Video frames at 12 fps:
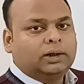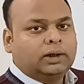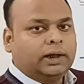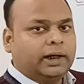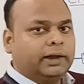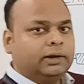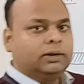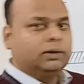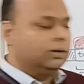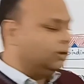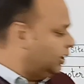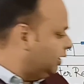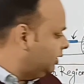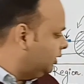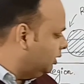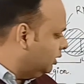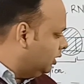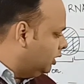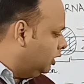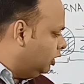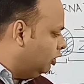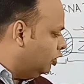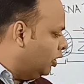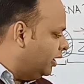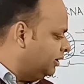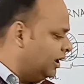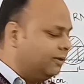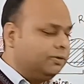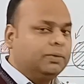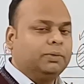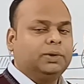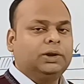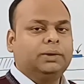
and thus no enzymes would be